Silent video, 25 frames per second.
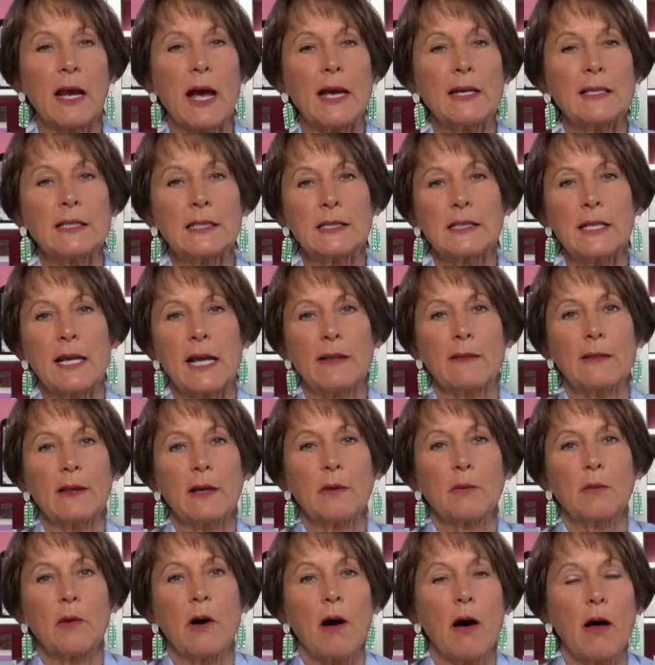I stand
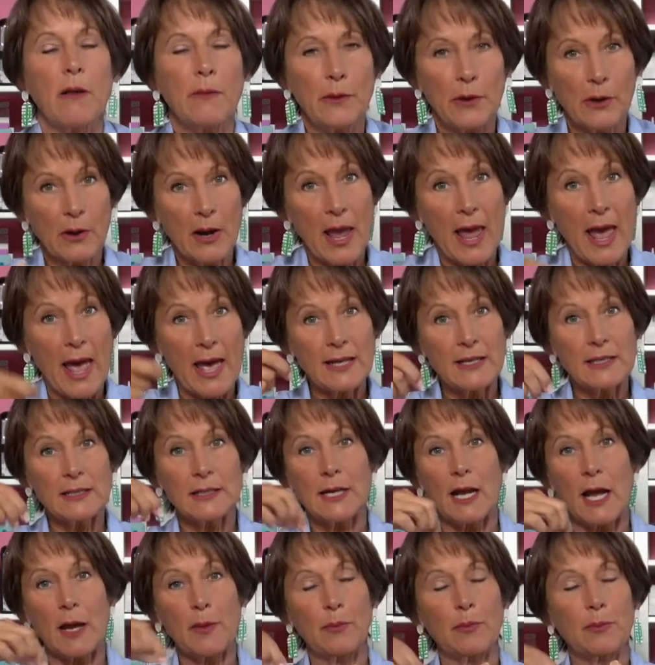them on their end
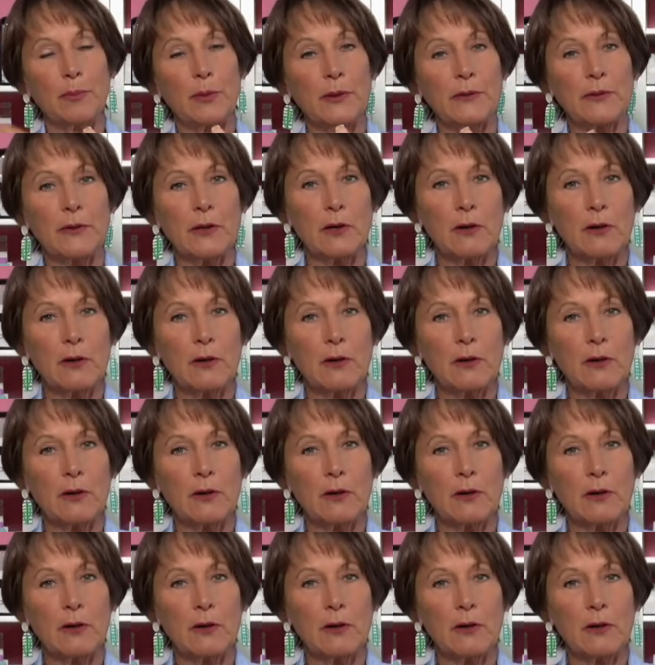and I put